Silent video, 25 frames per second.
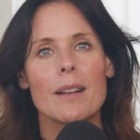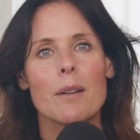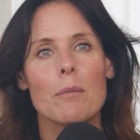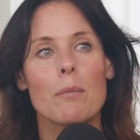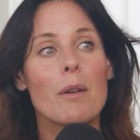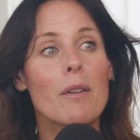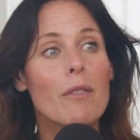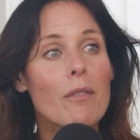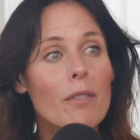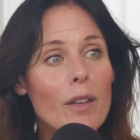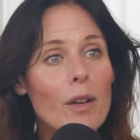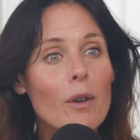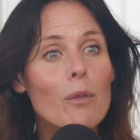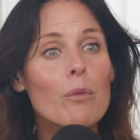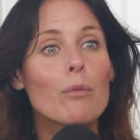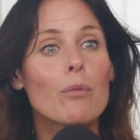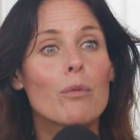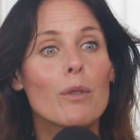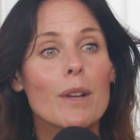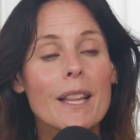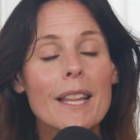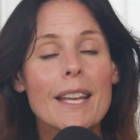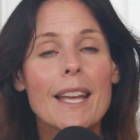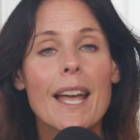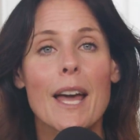We feel
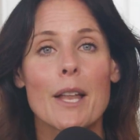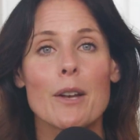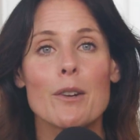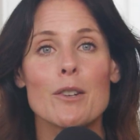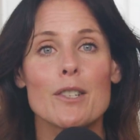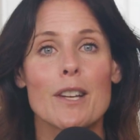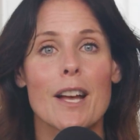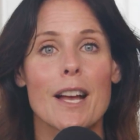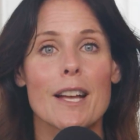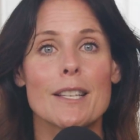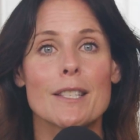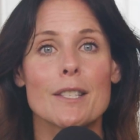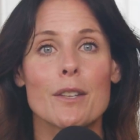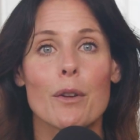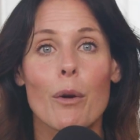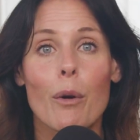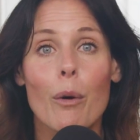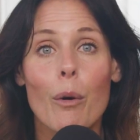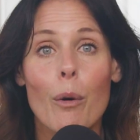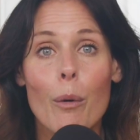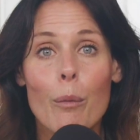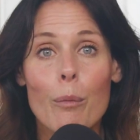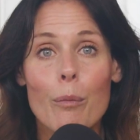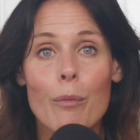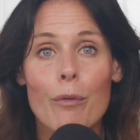really energized,
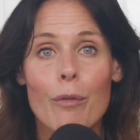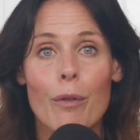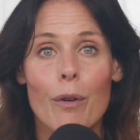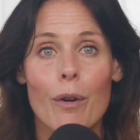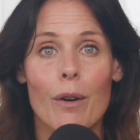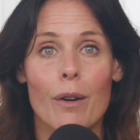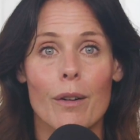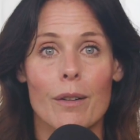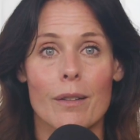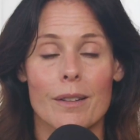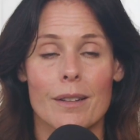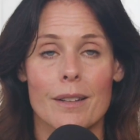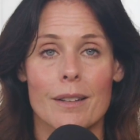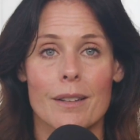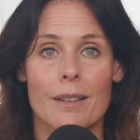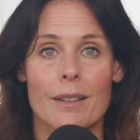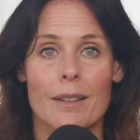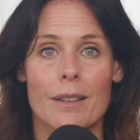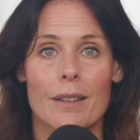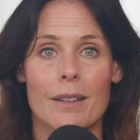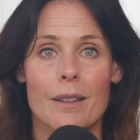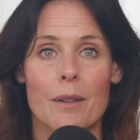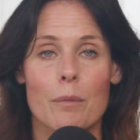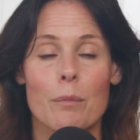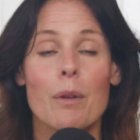hopeful.
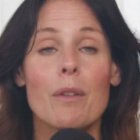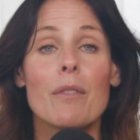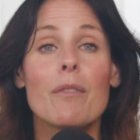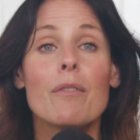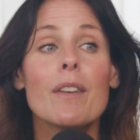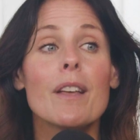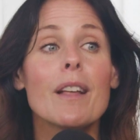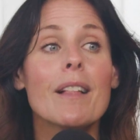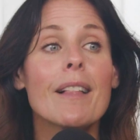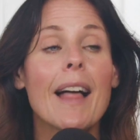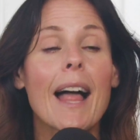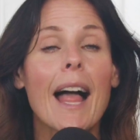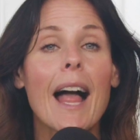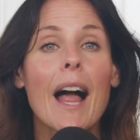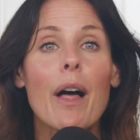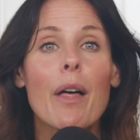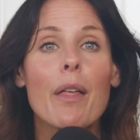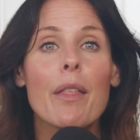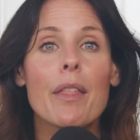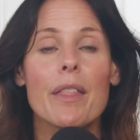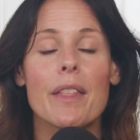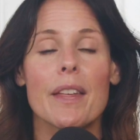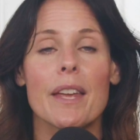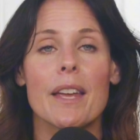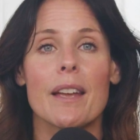We feel
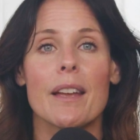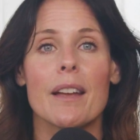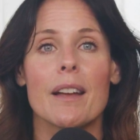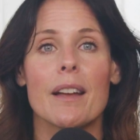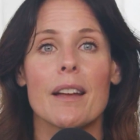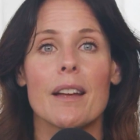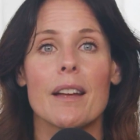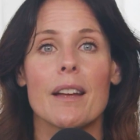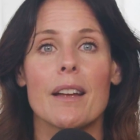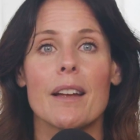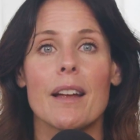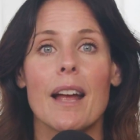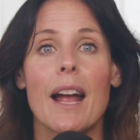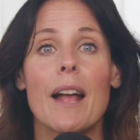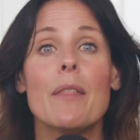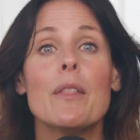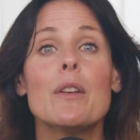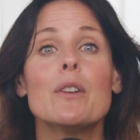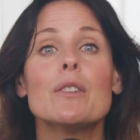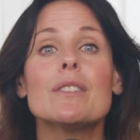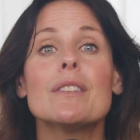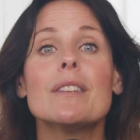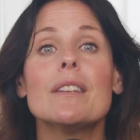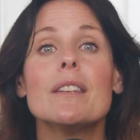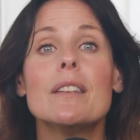healthy. And
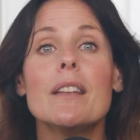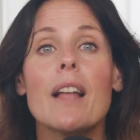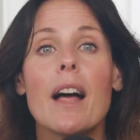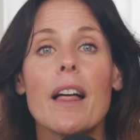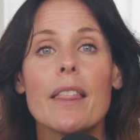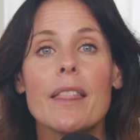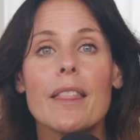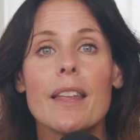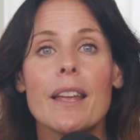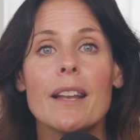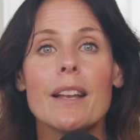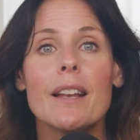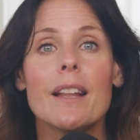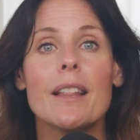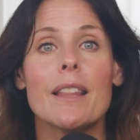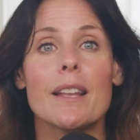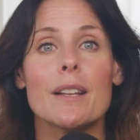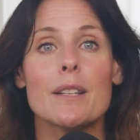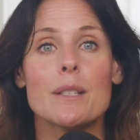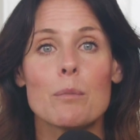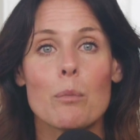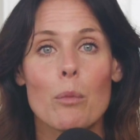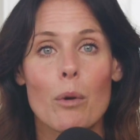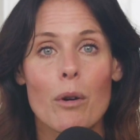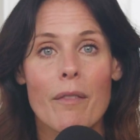there's nothing that
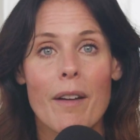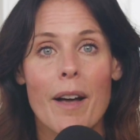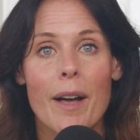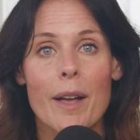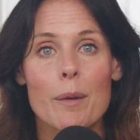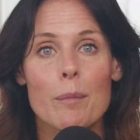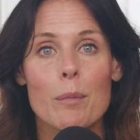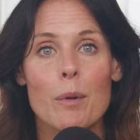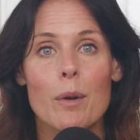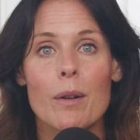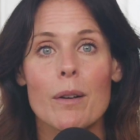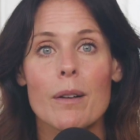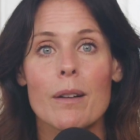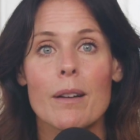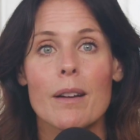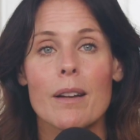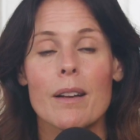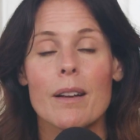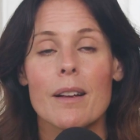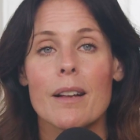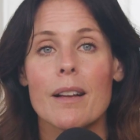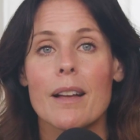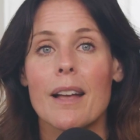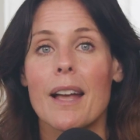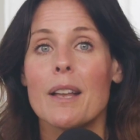is more valuable
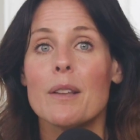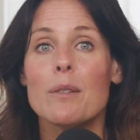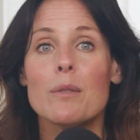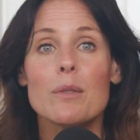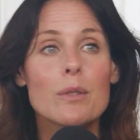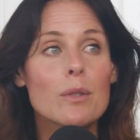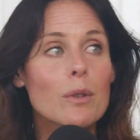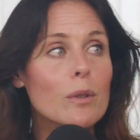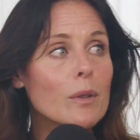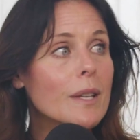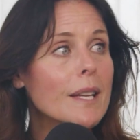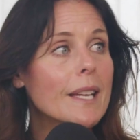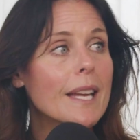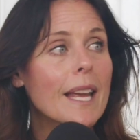and you certainly